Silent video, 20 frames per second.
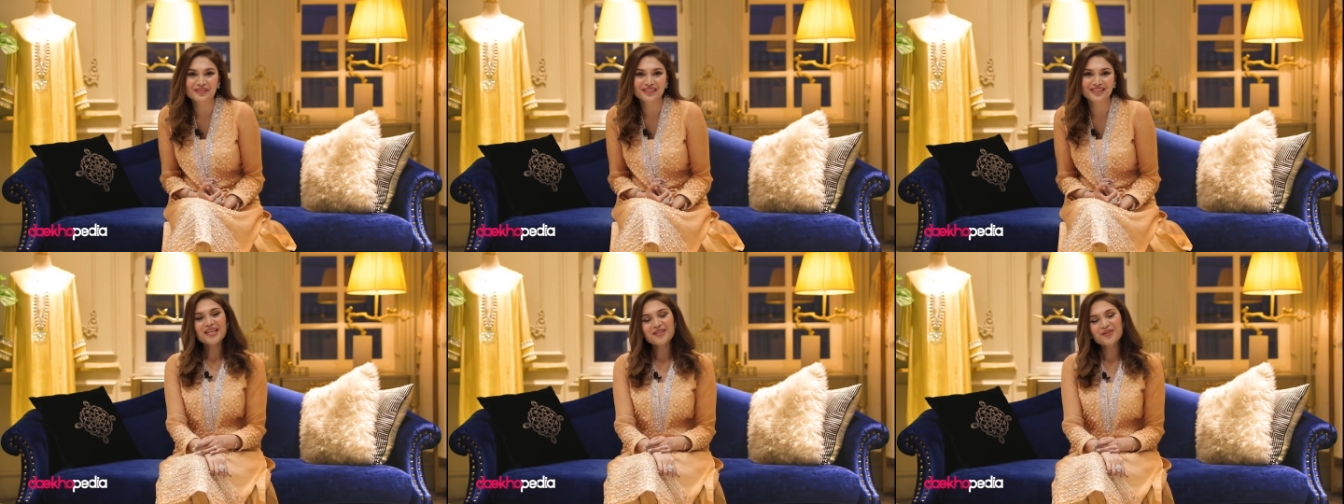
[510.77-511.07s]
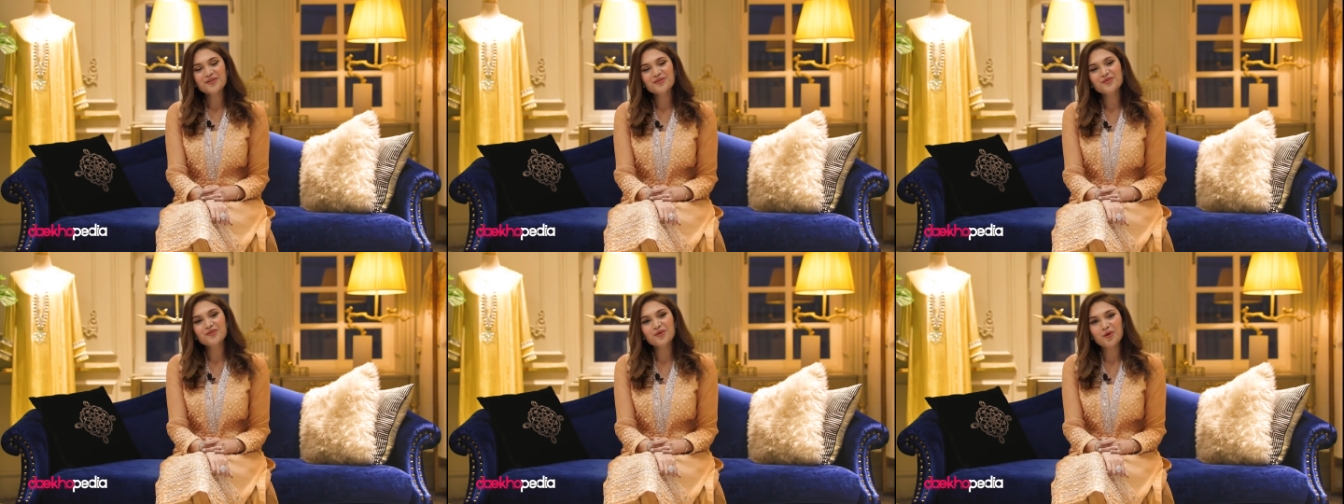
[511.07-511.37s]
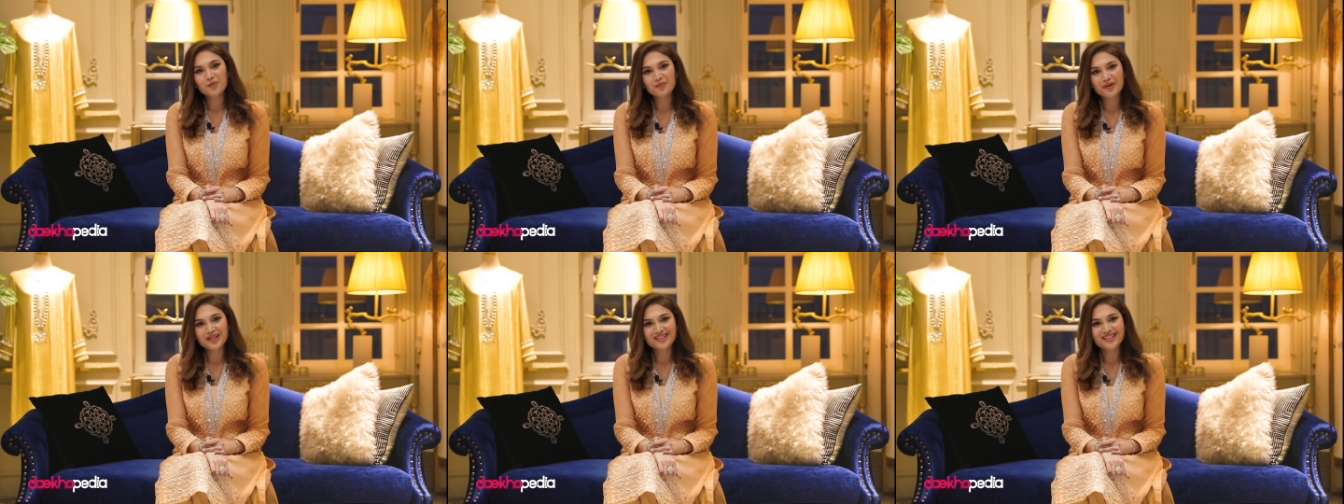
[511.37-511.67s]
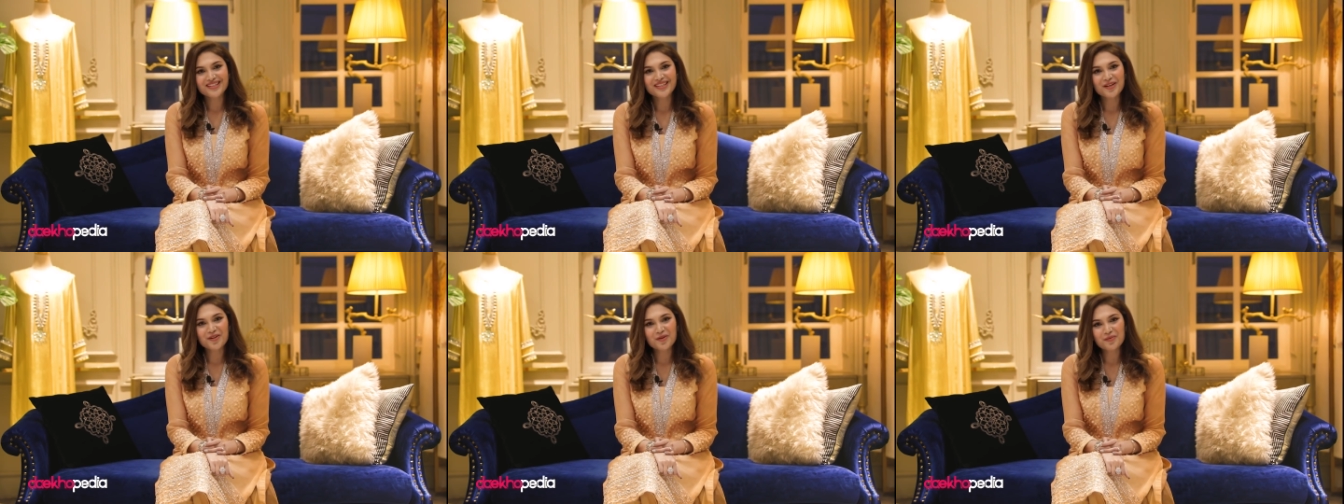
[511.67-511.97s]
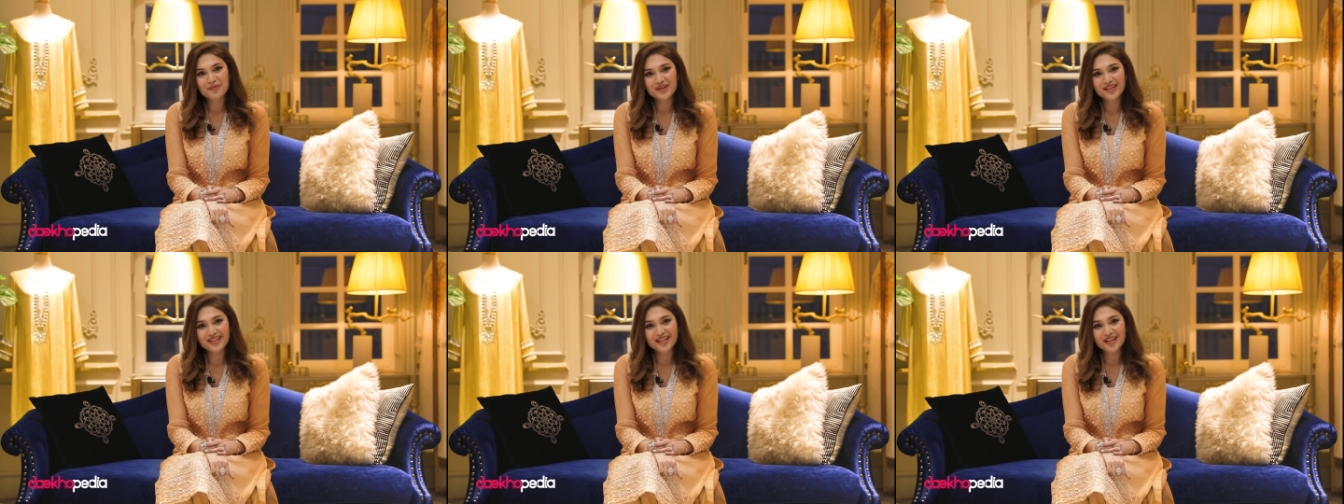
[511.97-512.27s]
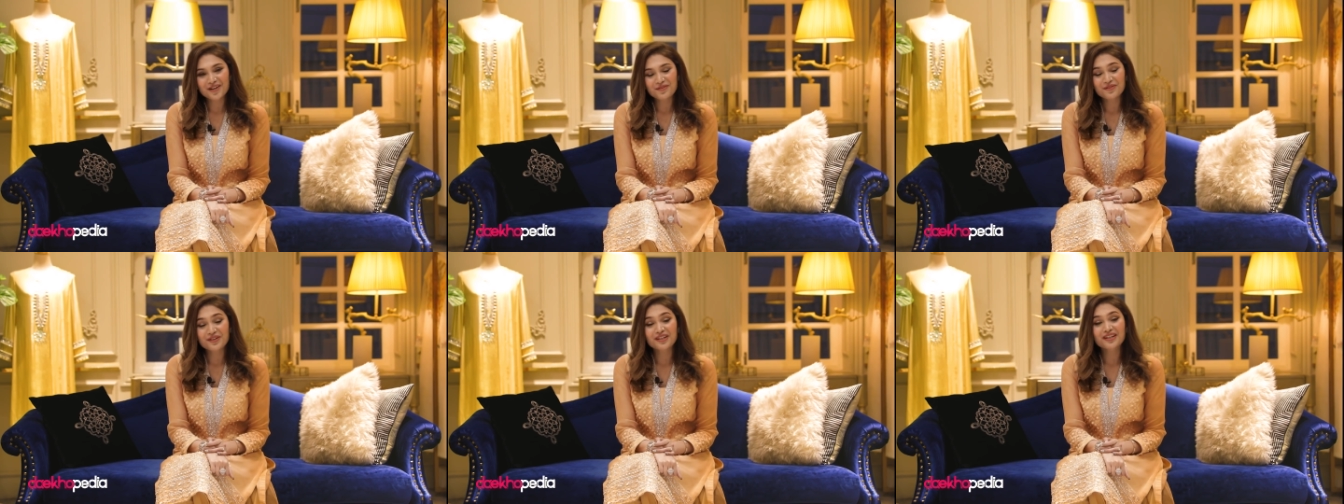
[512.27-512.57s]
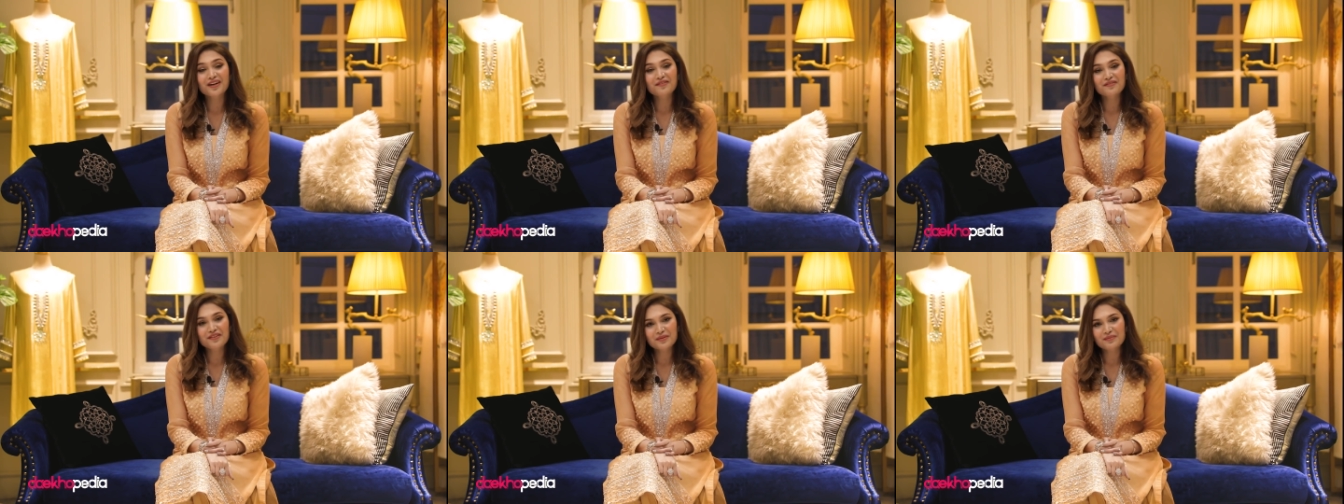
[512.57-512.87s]
Thank you so much, Daekhopedia, for
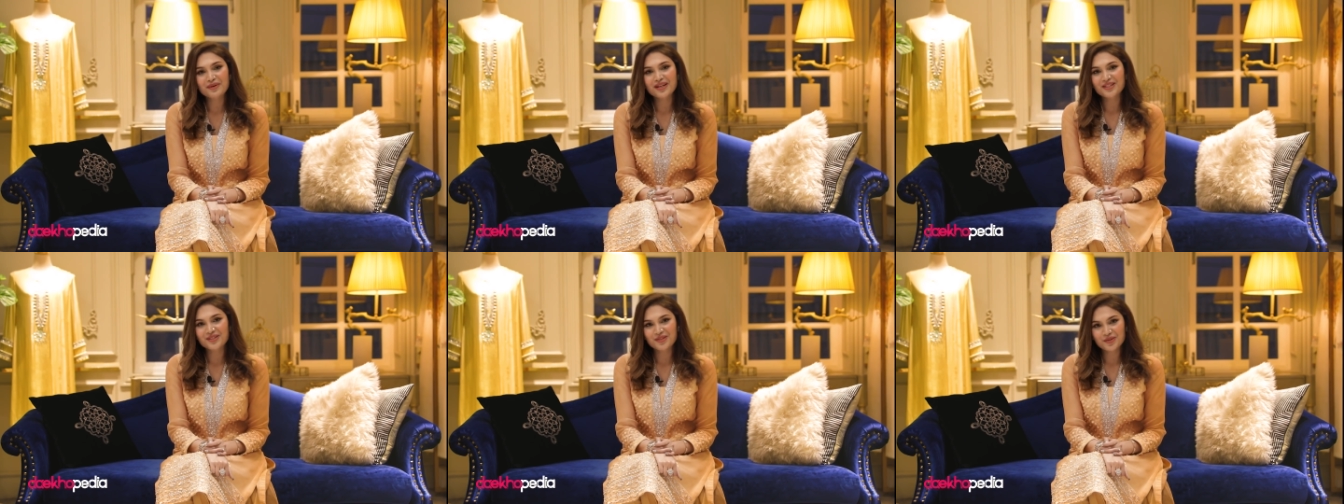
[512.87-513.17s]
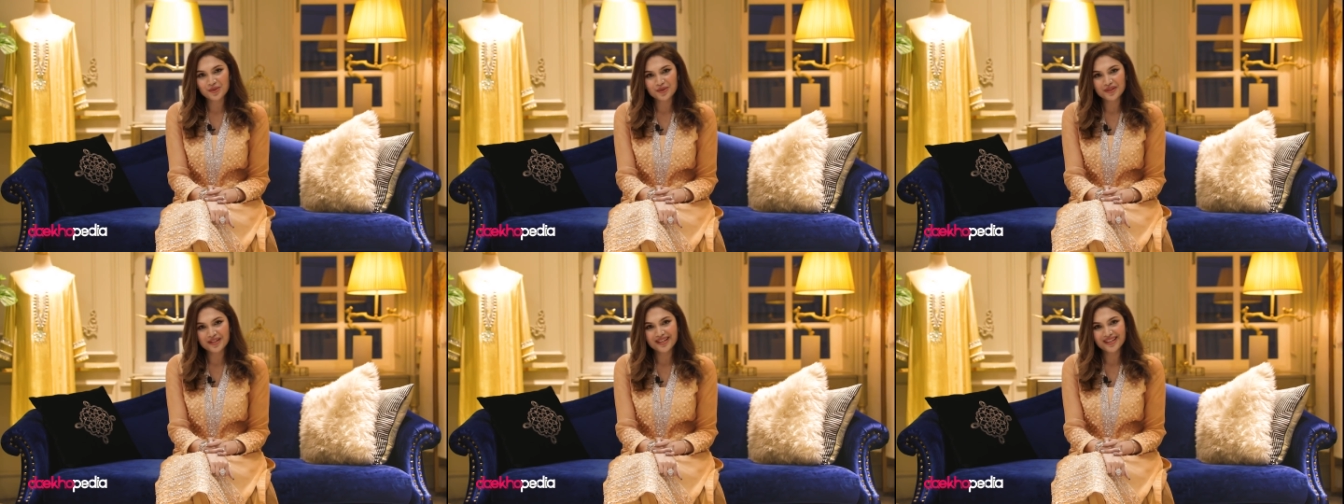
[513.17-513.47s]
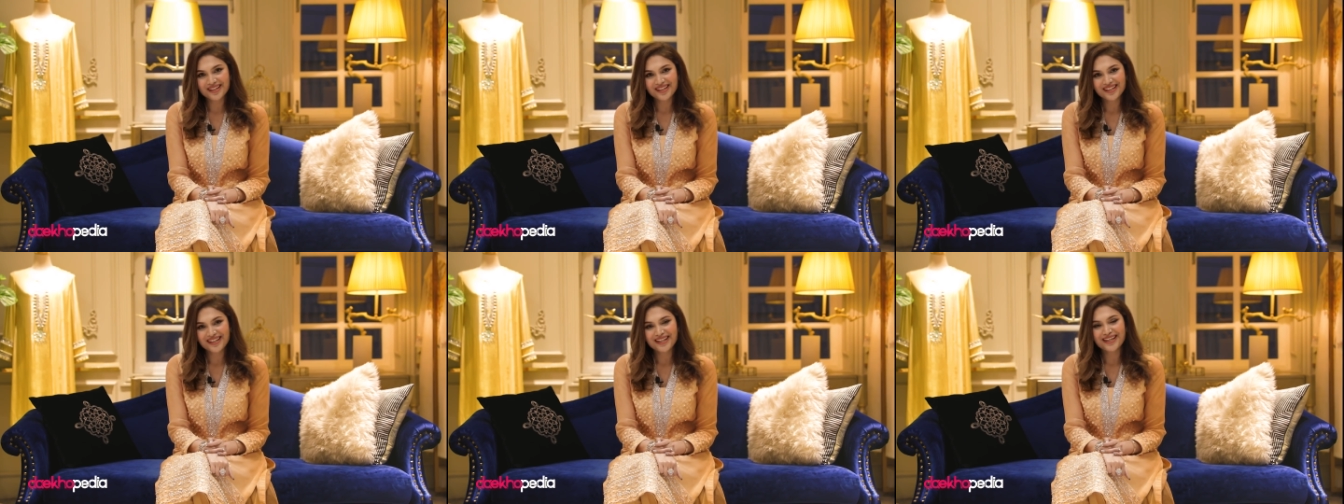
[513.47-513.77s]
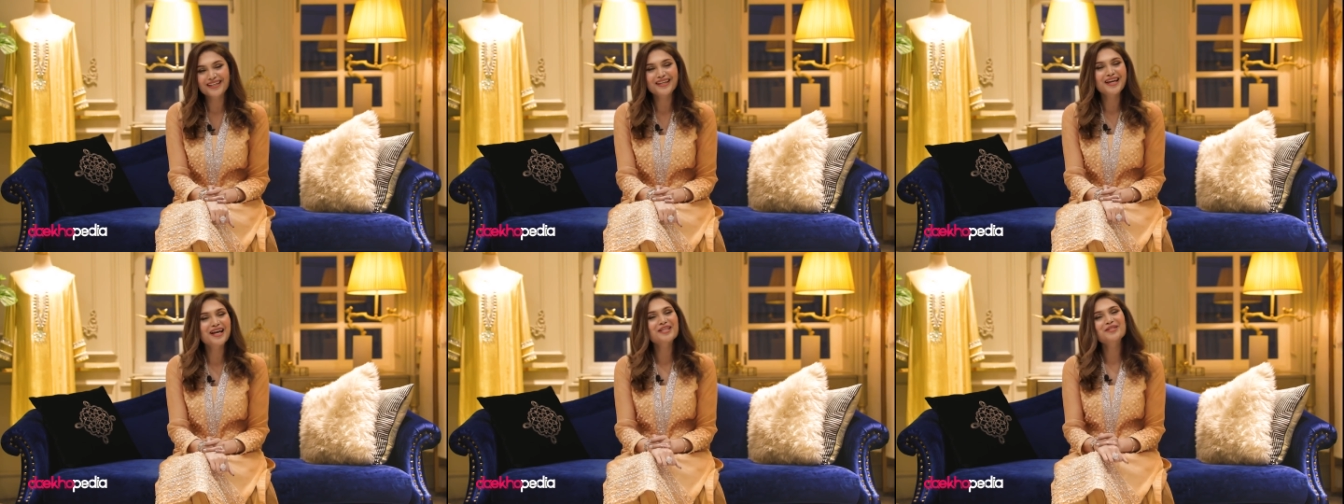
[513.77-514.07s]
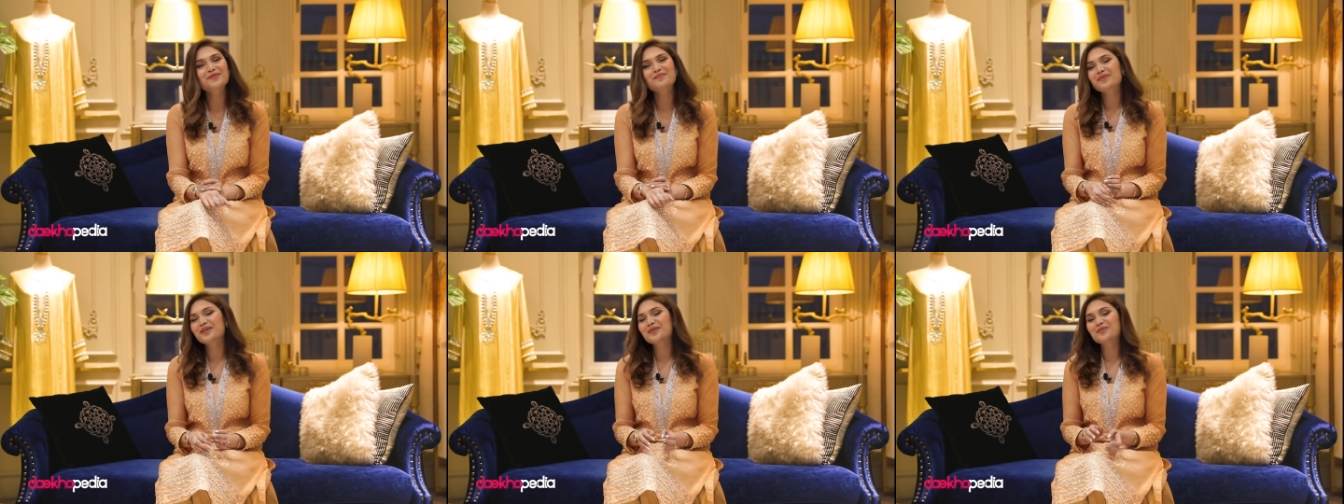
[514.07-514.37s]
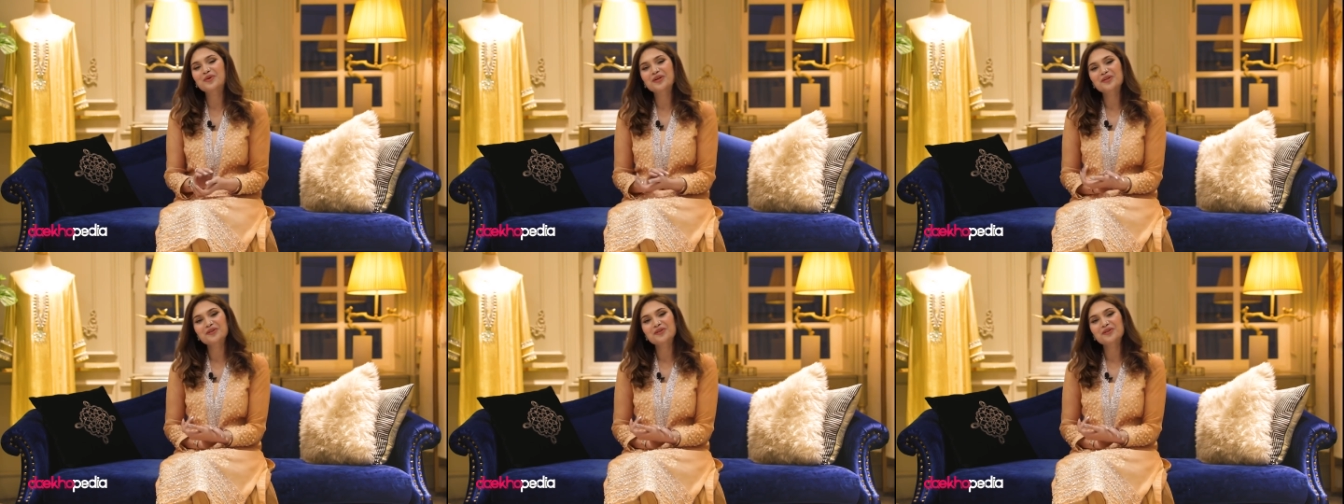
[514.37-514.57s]
covering my story. It has been